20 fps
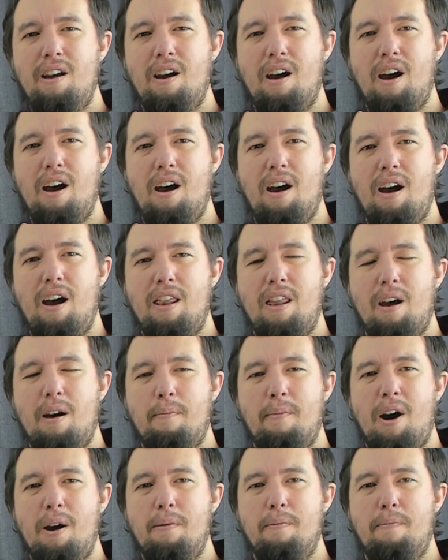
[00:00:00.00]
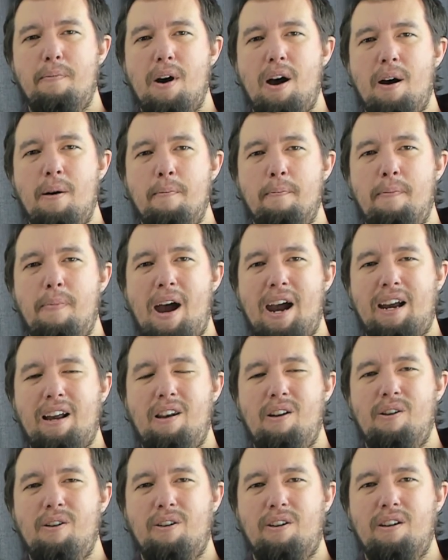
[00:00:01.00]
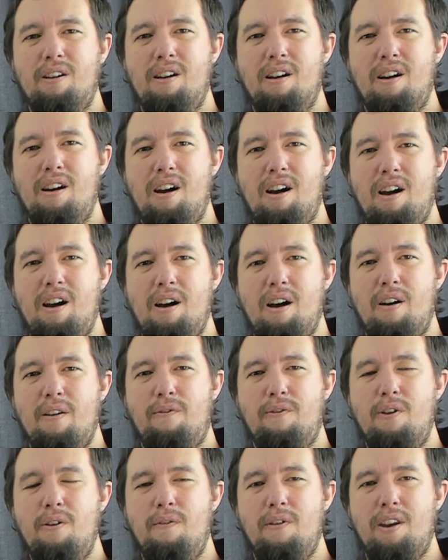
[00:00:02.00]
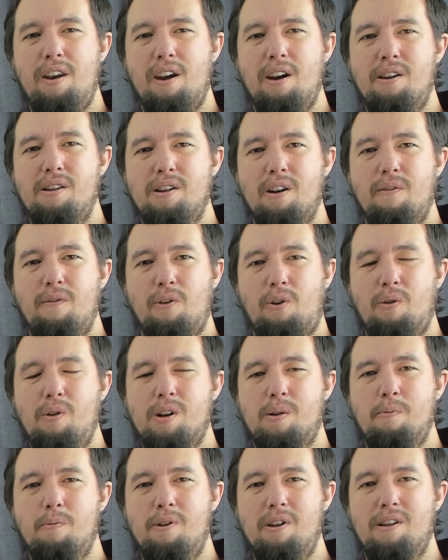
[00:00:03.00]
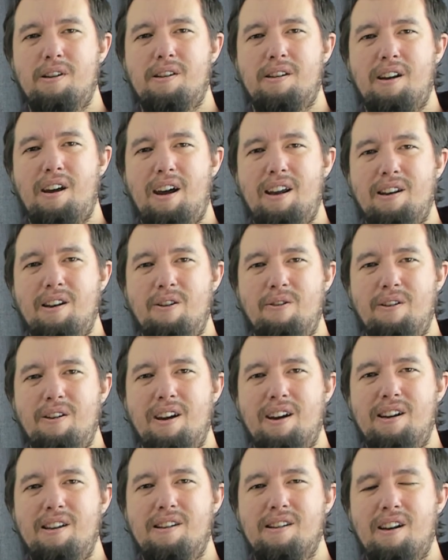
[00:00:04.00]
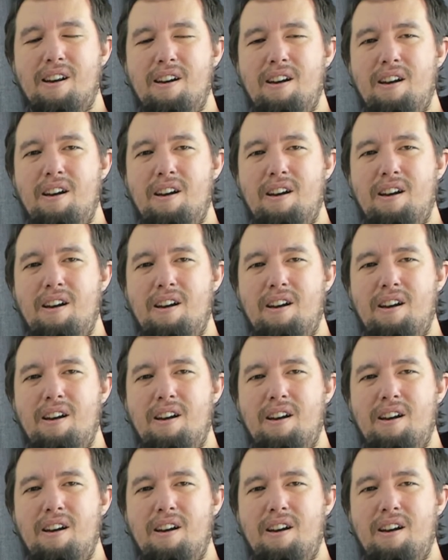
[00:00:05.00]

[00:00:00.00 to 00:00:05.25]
uh, and then I might um, backlog uh, a few videos over Christmas and New Year's.